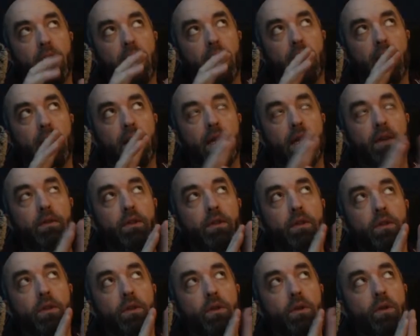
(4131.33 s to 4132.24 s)

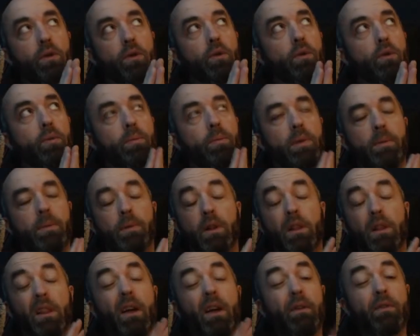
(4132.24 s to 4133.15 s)
even though people
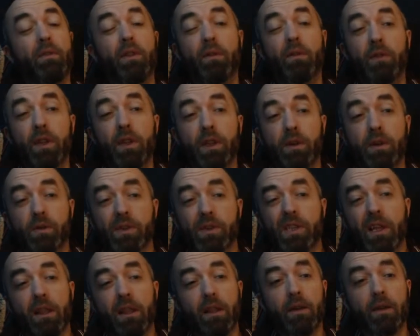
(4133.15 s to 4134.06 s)
love the videos, they
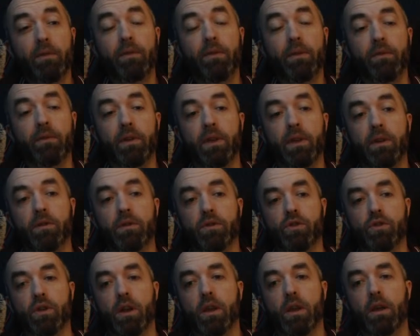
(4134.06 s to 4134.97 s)
love the videos,
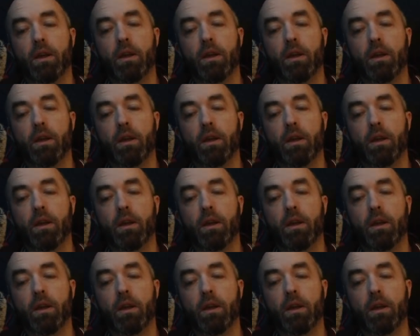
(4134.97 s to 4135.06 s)
right?